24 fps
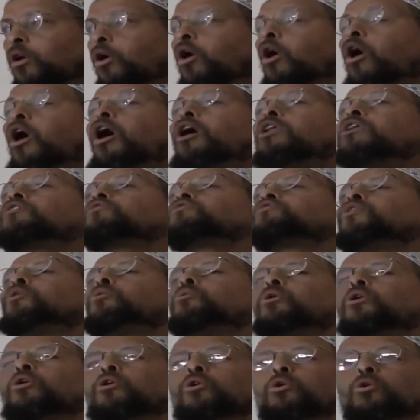All of
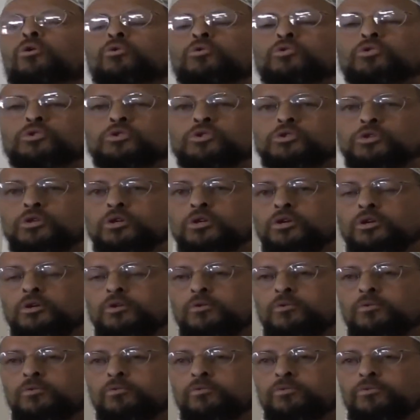the worlds.
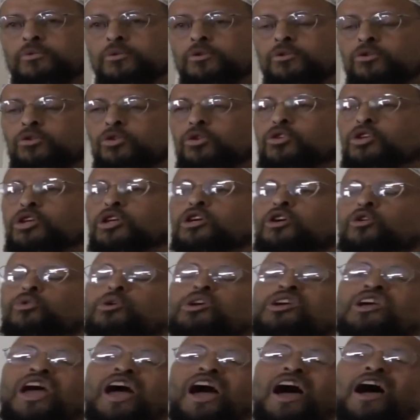To
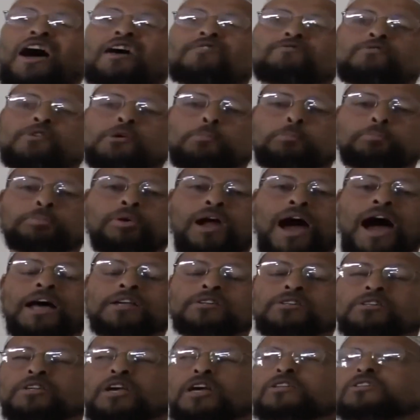decree every
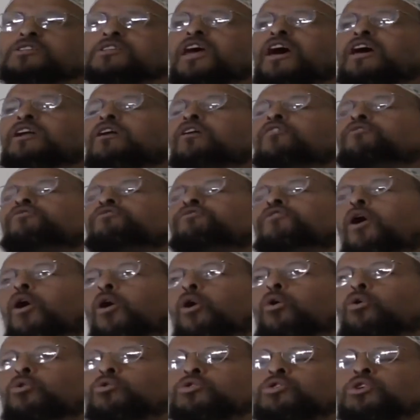process that
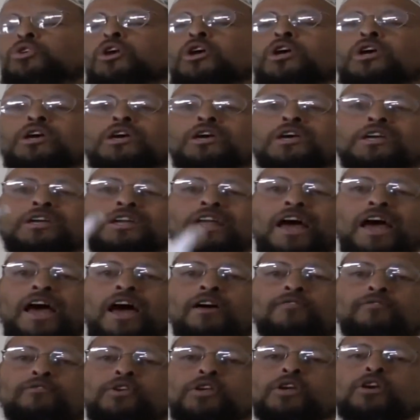unfolds in
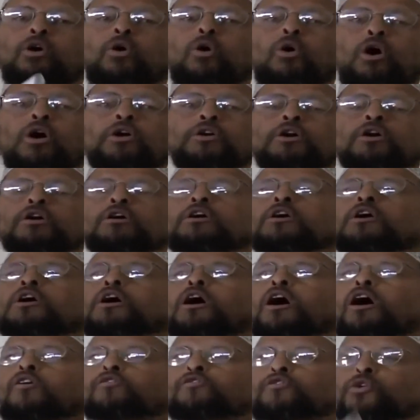every corner
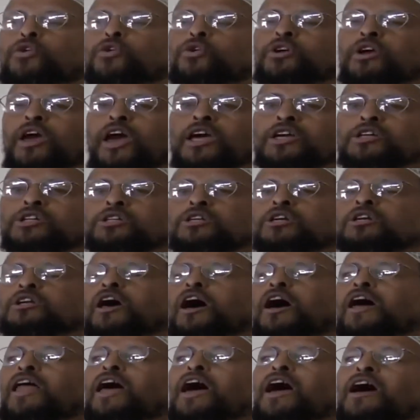of
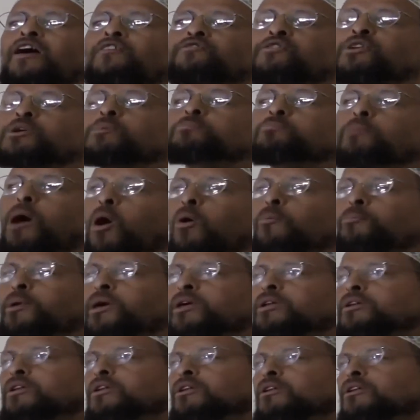creation at every
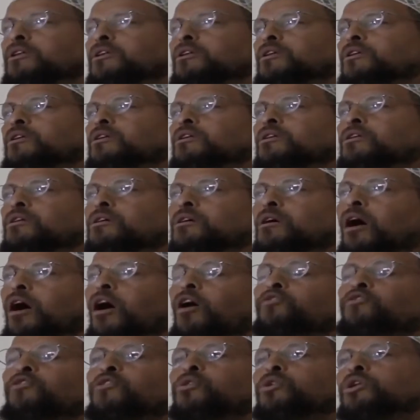moment
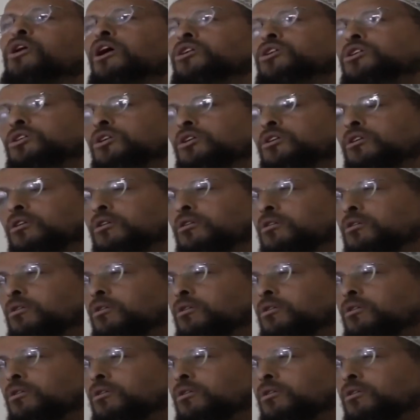of creation.